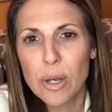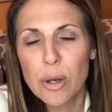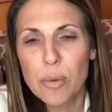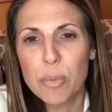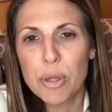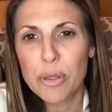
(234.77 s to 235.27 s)

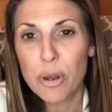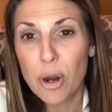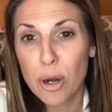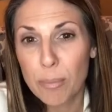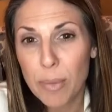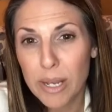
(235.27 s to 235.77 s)
put their
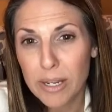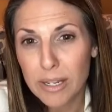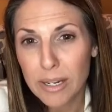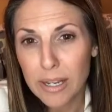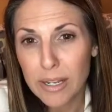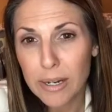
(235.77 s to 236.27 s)
heart back in
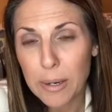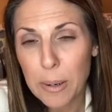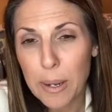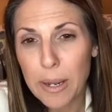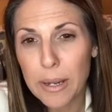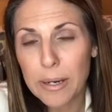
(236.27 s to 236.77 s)
it,
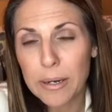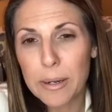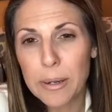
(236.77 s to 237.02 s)
and